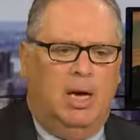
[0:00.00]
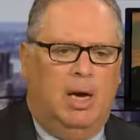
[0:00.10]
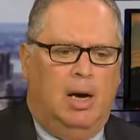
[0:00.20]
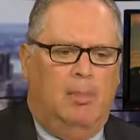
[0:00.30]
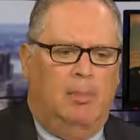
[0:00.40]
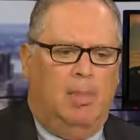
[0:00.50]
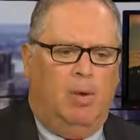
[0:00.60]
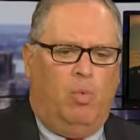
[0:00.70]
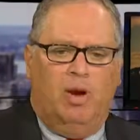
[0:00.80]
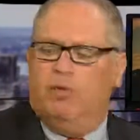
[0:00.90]
Um,
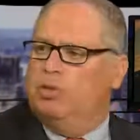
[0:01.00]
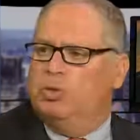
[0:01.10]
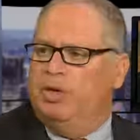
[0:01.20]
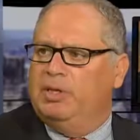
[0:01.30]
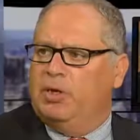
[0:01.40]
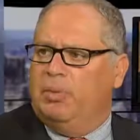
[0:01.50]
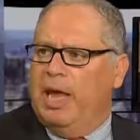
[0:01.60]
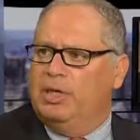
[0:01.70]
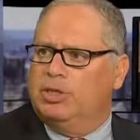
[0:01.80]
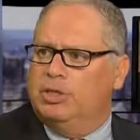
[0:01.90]
uh, one of them is
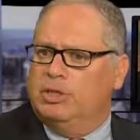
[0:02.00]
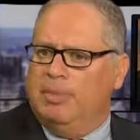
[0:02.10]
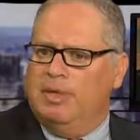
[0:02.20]
redeterminations.